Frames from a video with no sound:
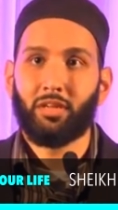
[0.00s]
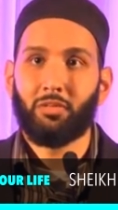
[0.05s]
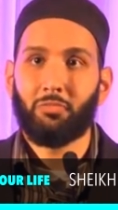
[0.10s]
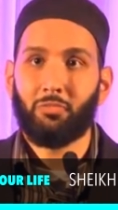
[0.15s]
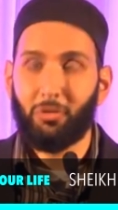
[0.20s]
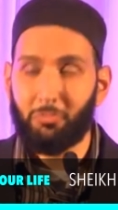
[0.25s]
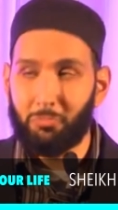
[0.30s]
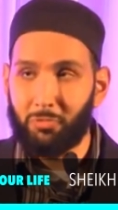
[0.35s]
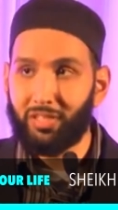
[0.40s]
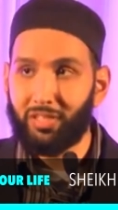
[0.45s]

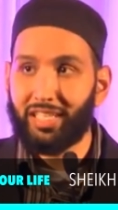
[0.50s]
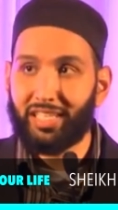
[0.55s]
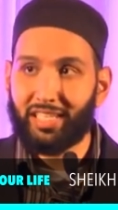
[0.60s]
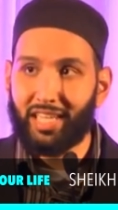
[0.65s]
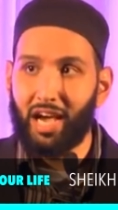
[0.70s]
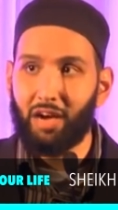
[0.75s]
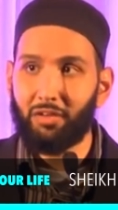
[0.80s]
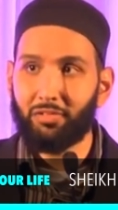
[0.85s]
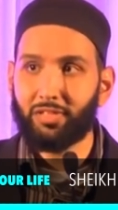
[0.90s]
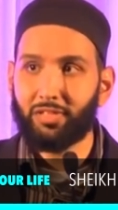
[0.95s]
What really
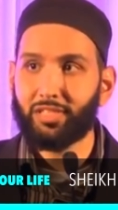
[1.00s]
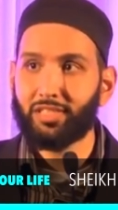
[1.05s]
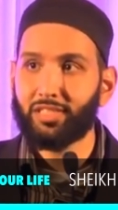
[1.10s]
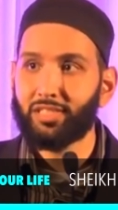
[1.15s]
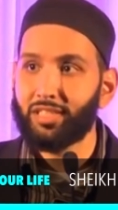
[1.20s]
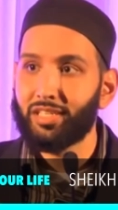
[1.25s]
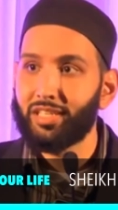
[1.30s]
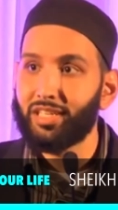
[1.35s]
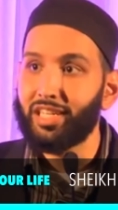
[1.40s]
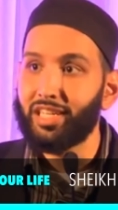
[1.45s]
counts
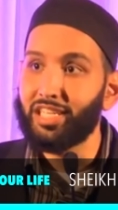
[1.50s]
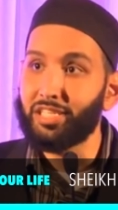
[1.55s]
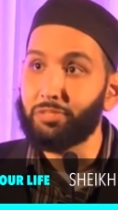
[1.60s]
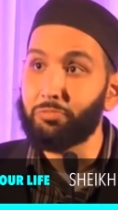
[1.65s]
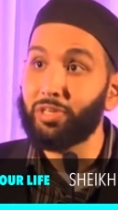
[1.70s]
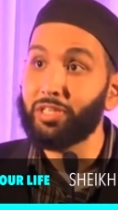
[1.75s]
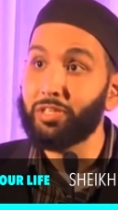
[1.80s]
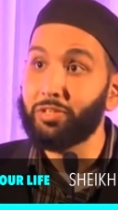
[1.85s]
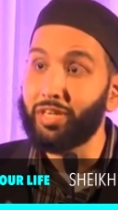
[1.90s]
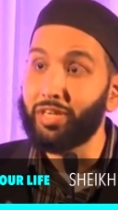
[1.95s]
is
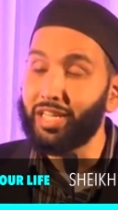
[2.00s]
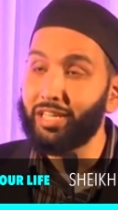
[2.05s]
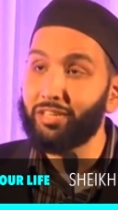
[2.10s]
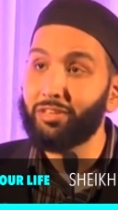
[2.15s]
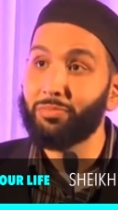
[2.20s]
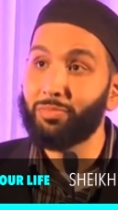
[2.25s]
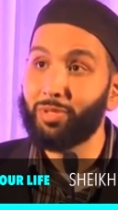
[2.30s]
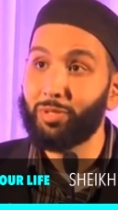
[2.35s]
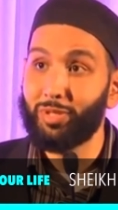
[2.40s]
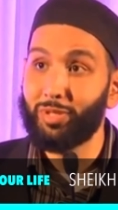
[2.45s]
when your
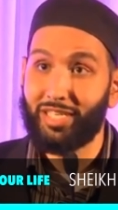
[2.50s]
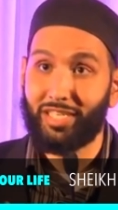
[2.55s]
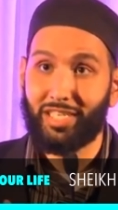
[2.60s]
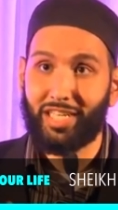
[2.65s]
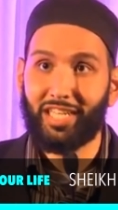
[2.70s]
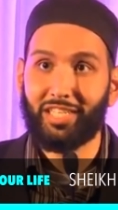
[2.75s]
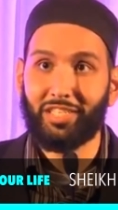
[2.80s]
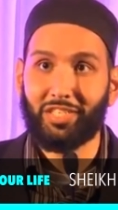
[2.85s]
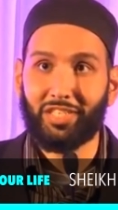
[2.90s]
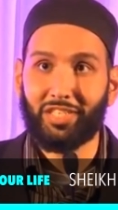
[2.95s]
inner beauty
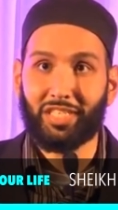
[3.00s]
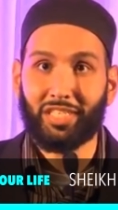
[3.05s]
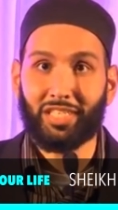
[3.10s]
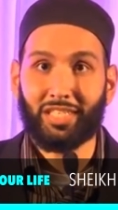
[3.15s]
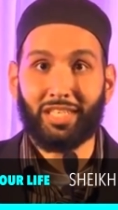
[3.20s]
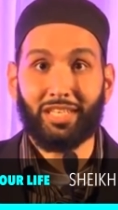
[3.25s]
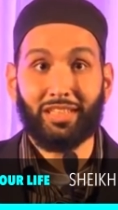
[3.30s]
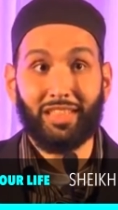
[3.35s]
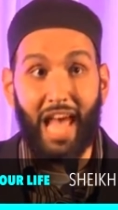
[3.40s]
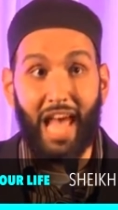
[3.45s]

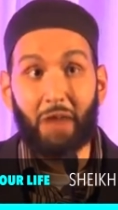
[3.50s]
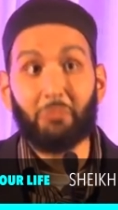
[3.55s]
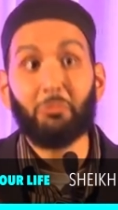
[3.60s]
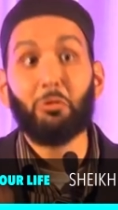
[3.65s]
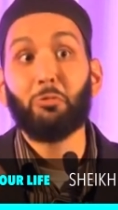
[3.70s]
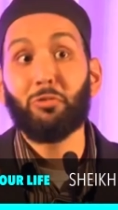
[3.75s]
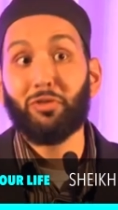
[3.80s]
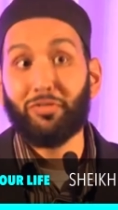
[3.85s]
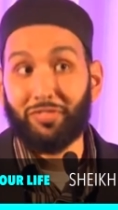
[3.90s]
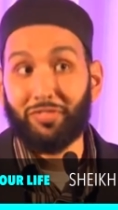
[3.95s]
changes. That
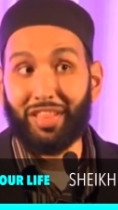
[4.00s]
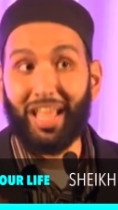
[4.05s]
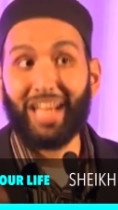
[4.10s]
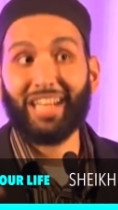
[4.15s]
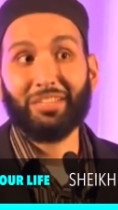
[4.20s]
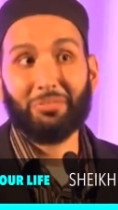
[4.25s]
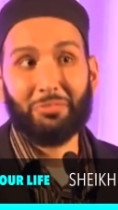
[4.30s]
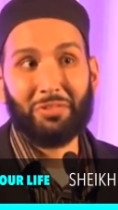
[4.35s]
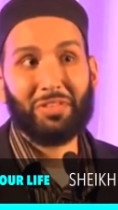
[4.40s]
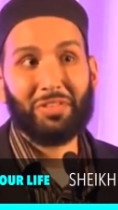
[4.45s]
will
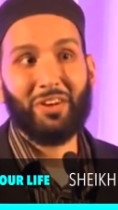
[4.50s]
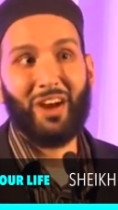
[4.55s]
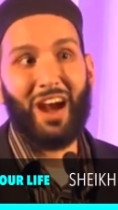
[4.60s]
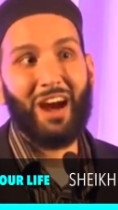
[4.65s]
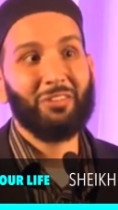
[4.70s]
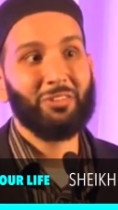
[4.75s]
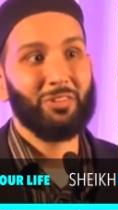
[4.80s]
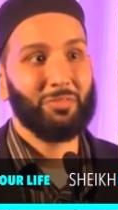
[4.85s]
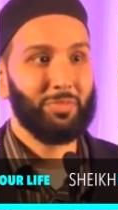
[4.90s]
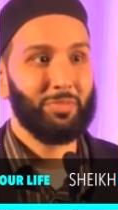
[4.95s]
reflect with your
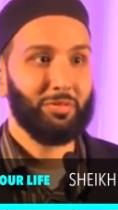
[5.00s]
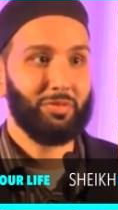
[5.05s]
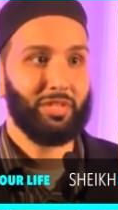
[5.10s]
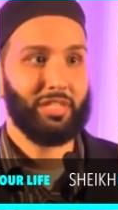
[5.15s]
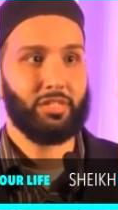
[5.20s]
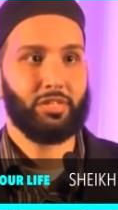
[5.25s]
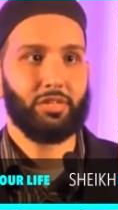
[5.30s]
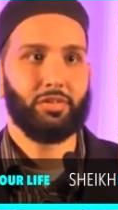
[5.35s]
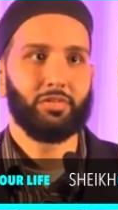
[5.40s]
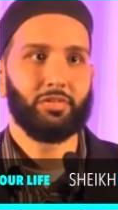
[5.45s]
outer
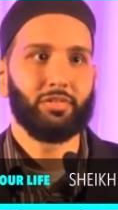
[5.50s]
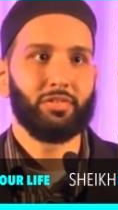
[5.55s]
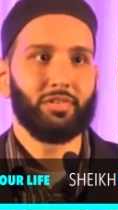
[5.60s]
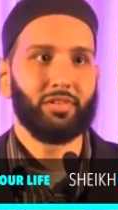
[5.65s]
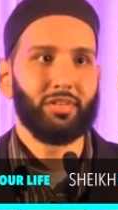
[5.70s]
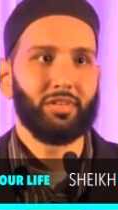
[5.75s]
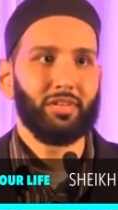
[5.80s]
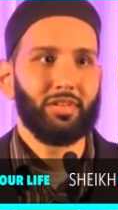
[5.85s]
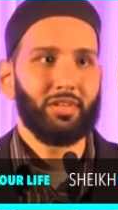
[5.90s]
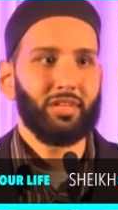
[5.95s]
beauty too.
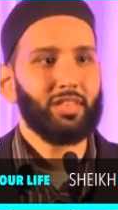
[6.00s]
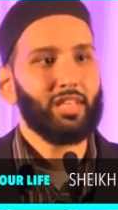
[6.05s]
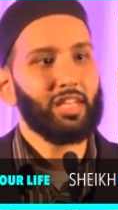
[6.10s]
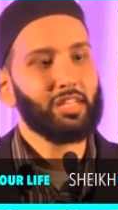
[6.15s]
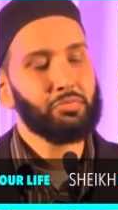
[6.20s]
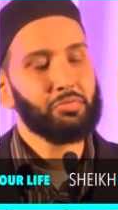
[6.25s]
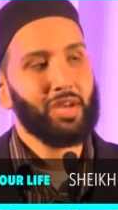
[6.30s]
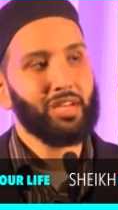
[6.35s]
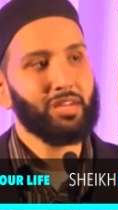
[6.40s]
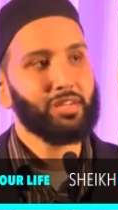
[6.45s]
And
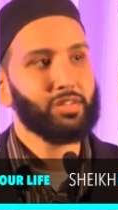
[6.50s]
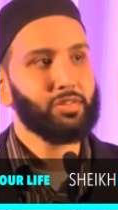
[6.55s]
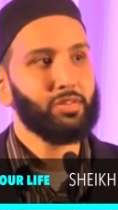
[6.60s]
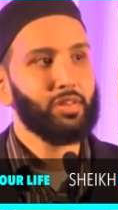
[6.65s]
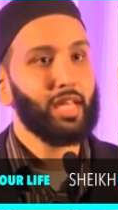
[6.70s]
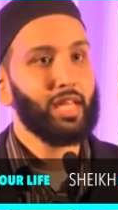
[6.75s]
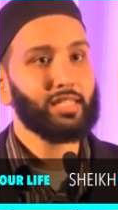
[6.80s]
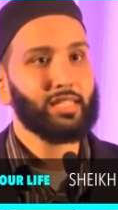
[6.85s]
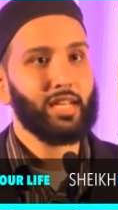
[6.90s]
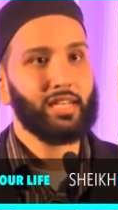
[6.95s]
that's why
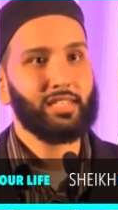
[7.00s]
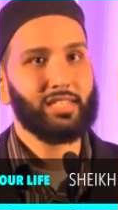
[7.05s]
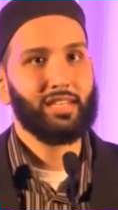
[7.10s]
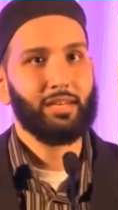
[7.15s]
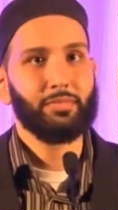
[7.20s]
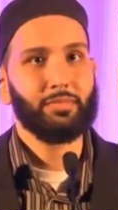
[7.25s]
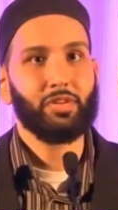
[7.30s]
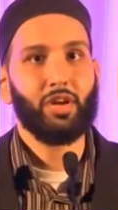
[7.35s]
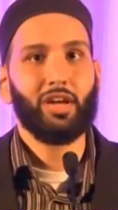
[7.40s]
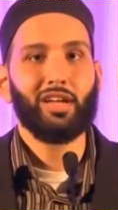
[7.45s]

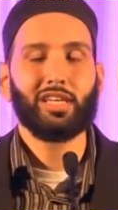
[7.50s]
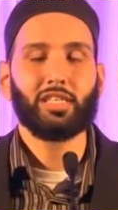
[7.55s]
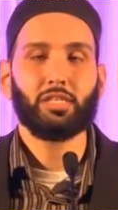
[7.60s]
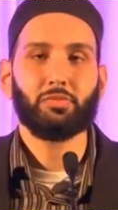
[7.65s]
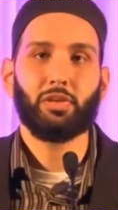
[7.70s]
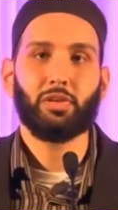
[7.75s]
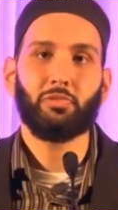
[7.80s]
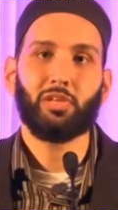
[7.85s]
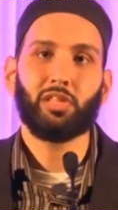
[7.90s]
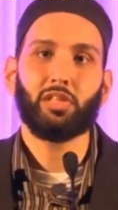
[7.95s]
Rasulullah taught us
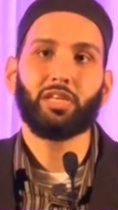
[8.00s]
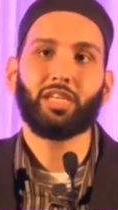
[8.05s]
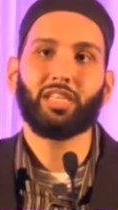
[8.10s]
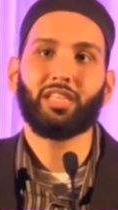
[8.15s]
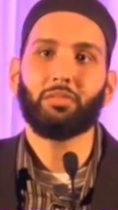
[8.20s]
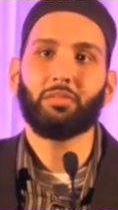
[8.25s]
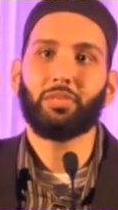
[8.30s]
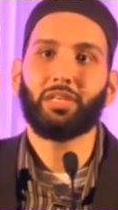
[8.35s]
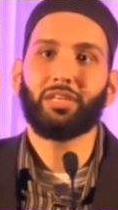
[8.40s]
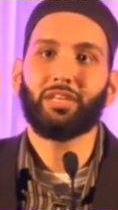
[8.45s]
when we look in
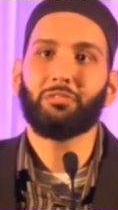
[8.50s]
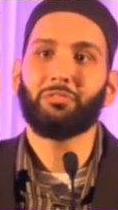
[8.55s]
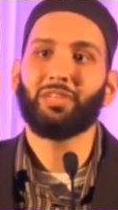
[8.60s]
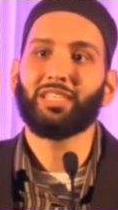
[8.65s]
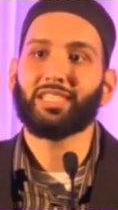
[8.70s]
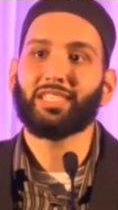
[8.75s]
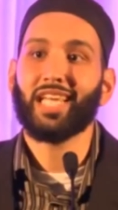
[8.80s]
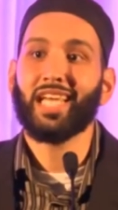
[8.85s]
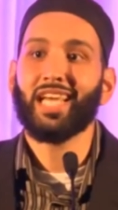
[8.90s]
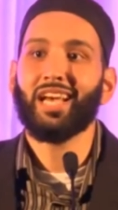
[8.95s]
the mirror, we
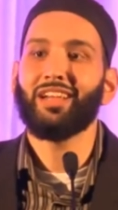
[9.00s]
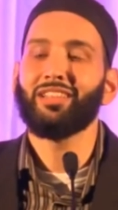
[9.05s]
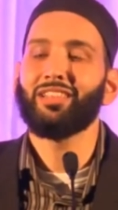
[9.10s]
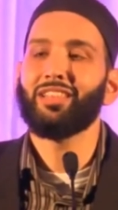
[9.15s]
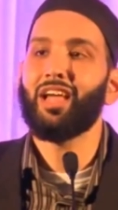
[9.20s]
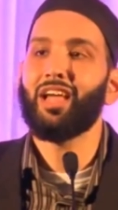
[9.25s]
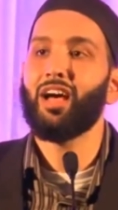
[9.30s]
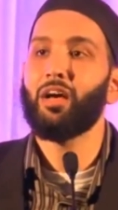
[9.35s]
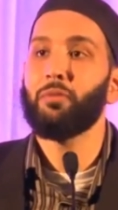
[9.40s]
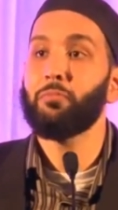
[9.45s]
say,
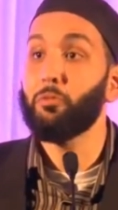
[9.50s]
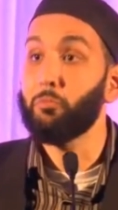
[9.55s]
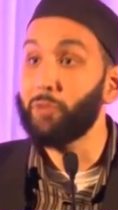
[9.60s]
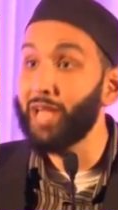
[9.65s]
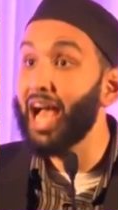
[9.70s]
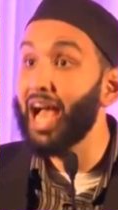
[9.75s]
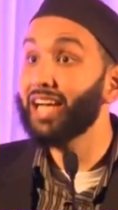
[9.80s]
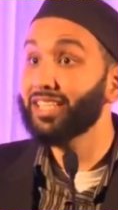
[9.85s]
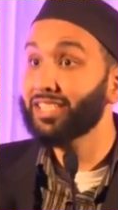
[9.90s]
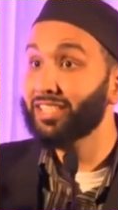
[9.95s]
Allahumma.
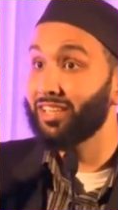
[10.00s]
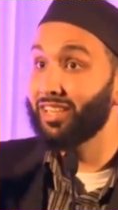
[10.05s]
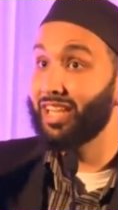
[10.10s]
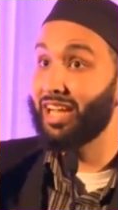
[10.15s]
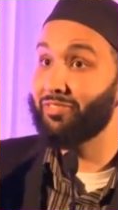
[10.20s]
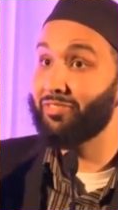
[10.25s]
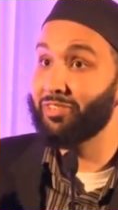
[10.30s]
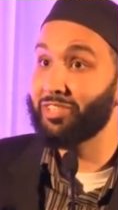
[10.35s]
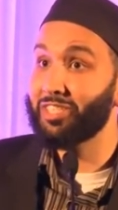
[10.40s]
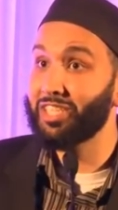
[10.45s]
We ask
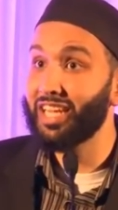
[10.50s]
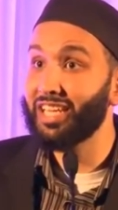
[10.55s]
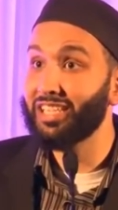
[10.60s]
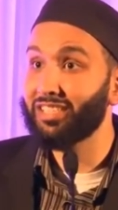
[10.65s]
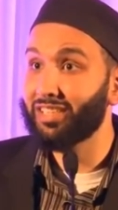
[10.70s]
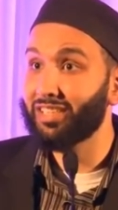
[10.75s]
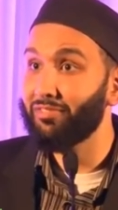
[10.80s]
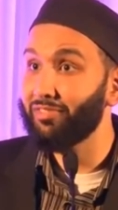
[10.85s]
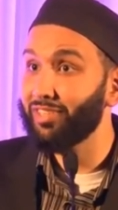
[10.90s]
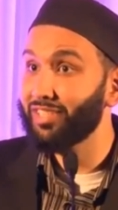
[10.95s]
Allah for
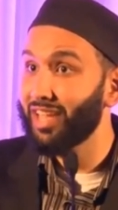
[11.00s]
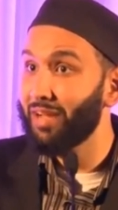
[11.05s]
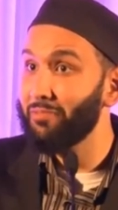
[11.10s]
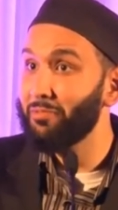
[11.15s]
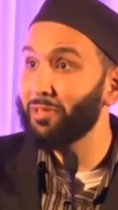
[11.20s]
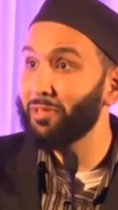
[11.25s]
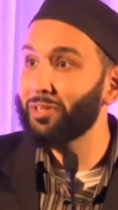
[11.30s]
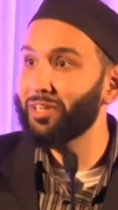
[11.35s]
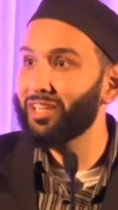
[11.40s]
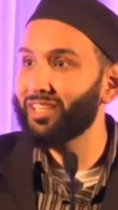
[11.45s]
change every time
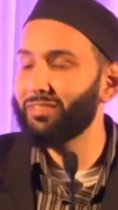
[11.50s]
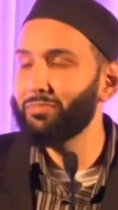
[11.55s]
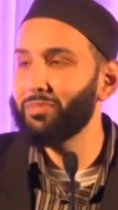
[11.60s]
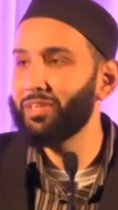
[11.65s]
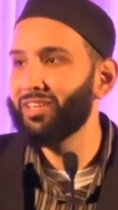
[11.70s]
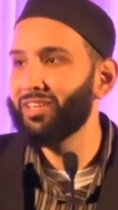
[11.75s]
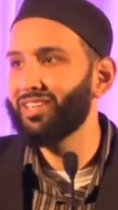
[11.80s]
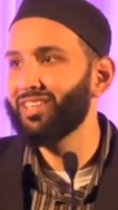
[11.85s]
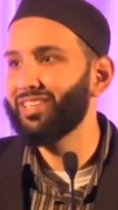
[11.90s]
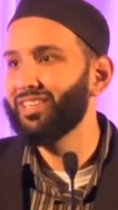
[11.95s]
we look in the
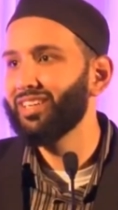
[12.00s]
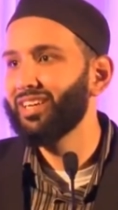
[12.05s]
mirror.